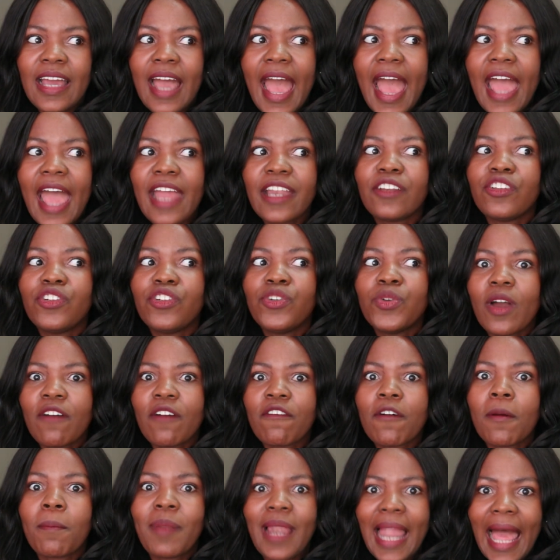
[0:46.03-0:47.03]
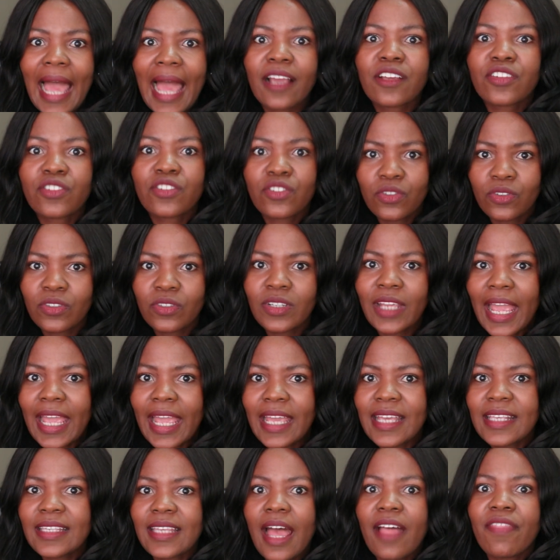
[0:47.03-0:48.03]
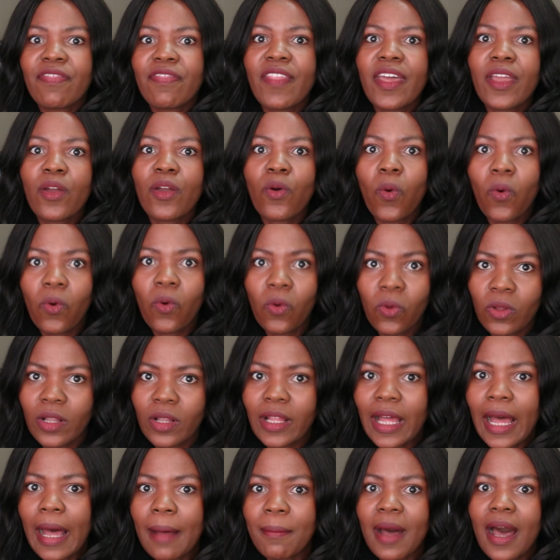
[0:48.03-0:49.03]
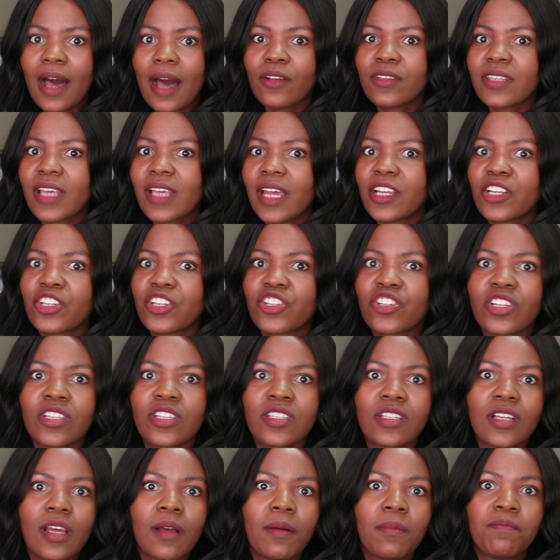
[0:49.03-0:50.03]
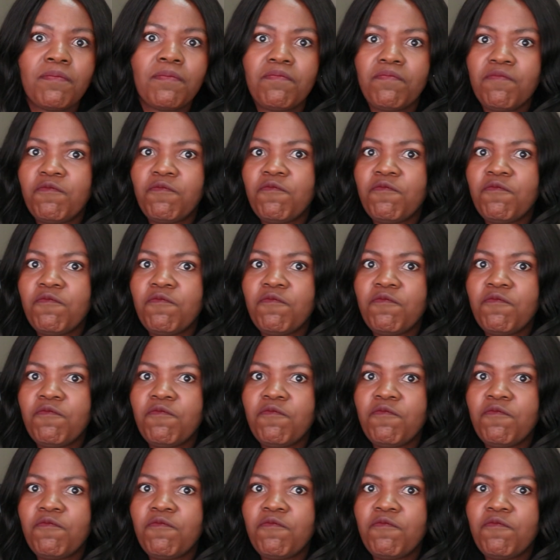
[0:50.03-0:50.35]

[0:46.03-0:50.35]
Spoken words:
and you have a black suitcase and they all come out and it's just a